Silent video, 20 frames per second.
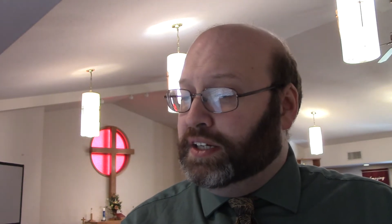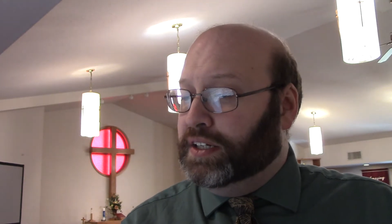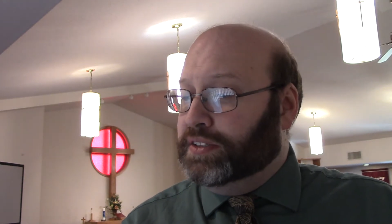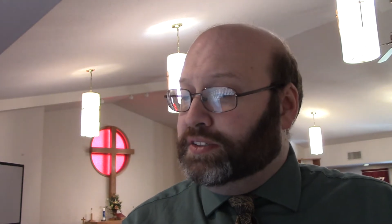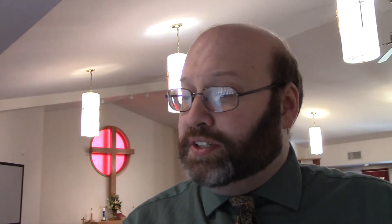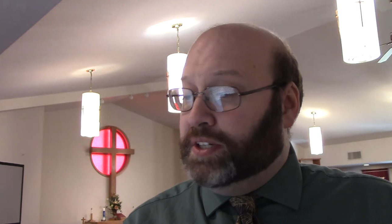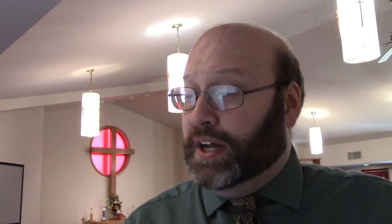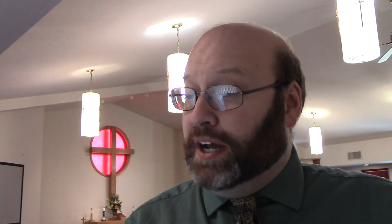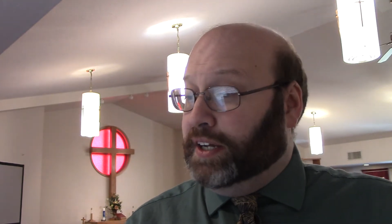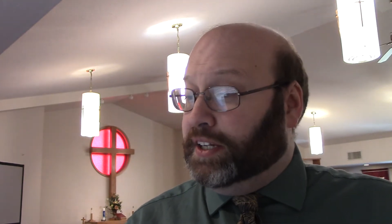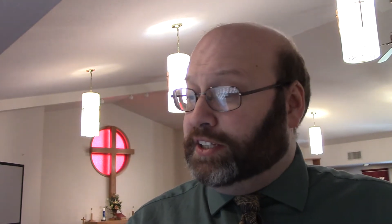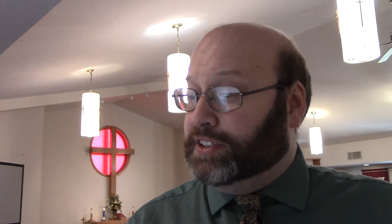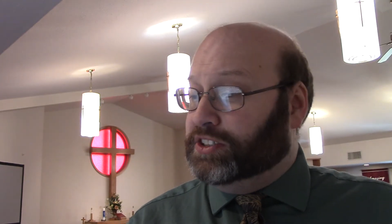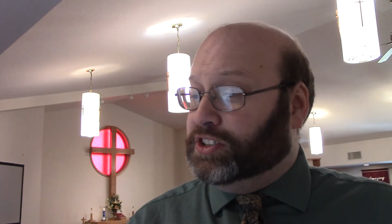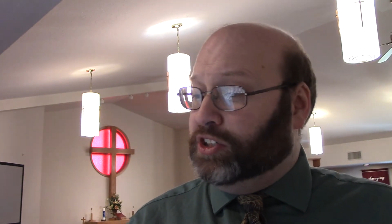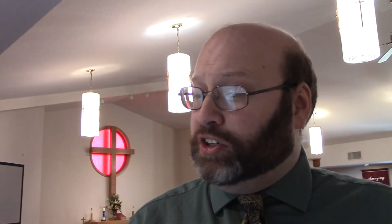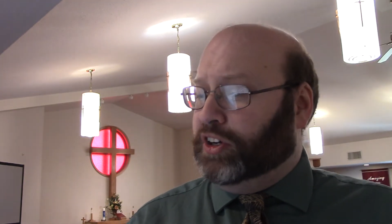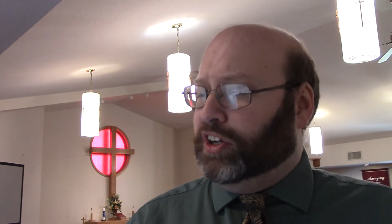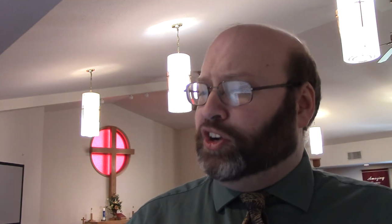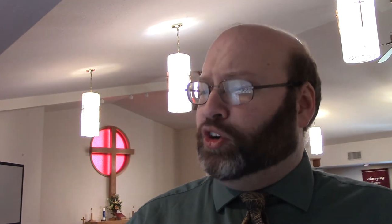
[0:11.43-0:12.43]
did not
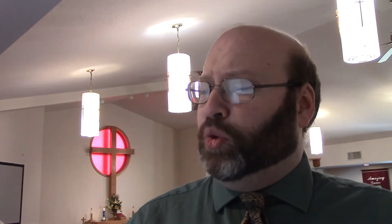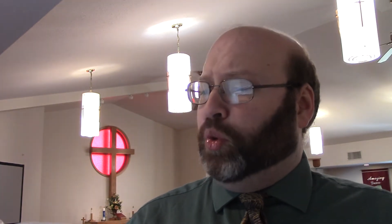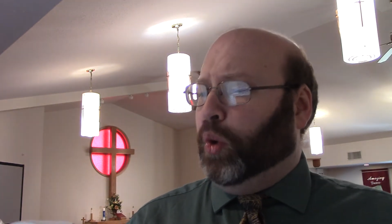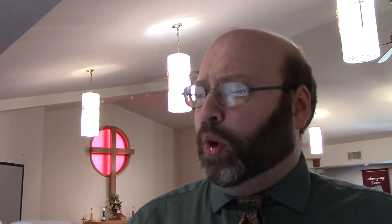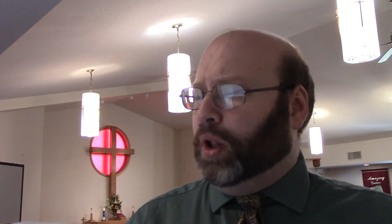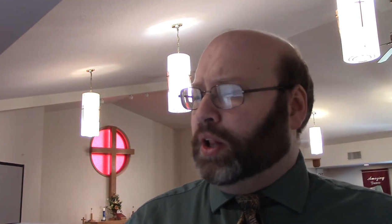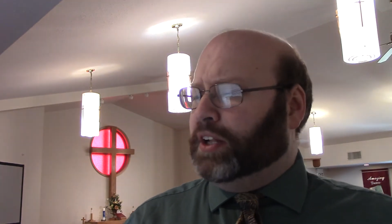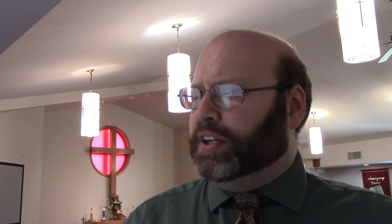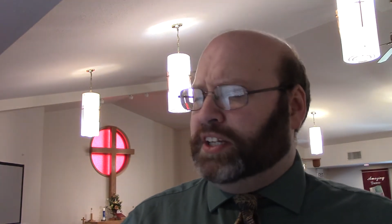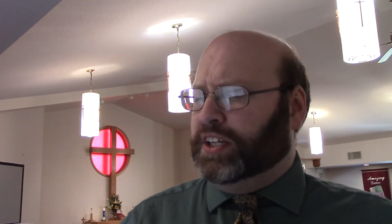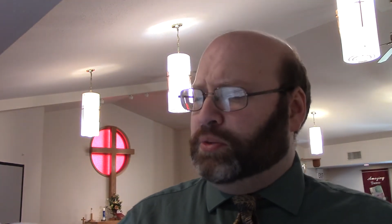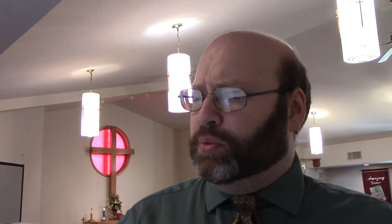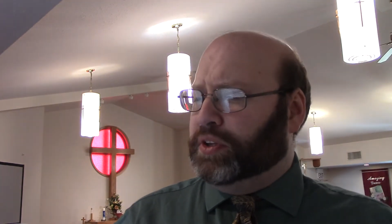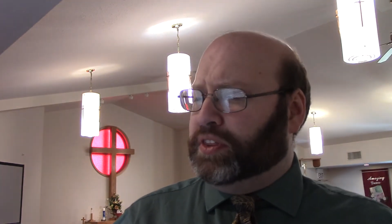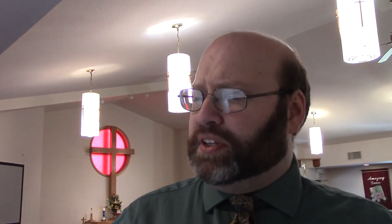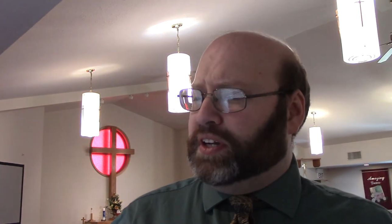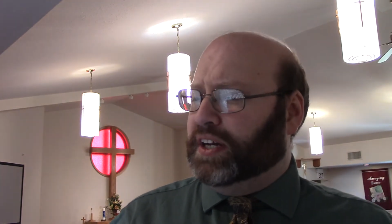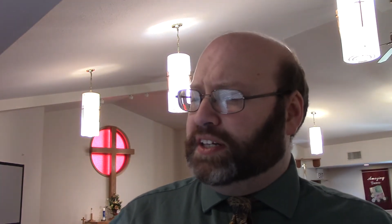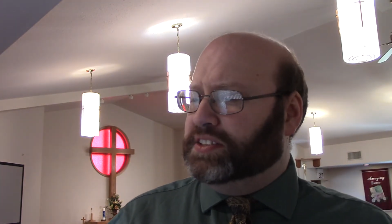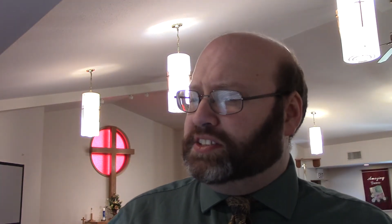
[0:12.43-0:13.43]
consider equality with
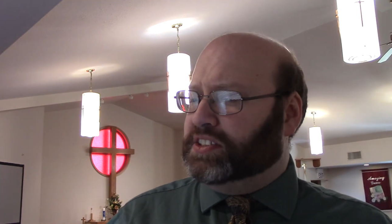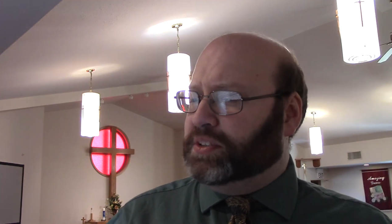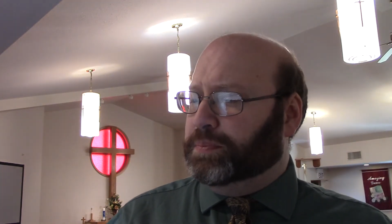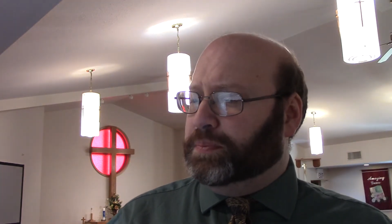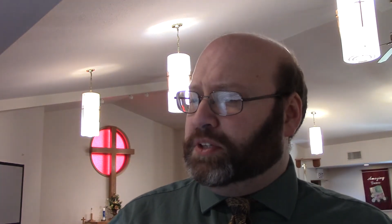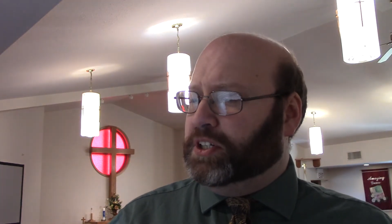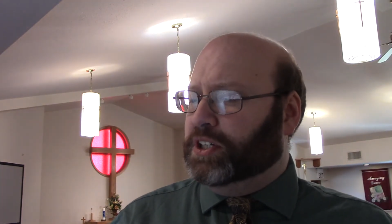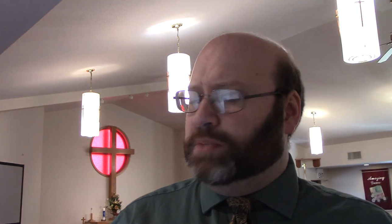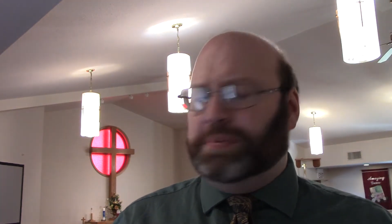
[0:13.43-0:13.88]
God something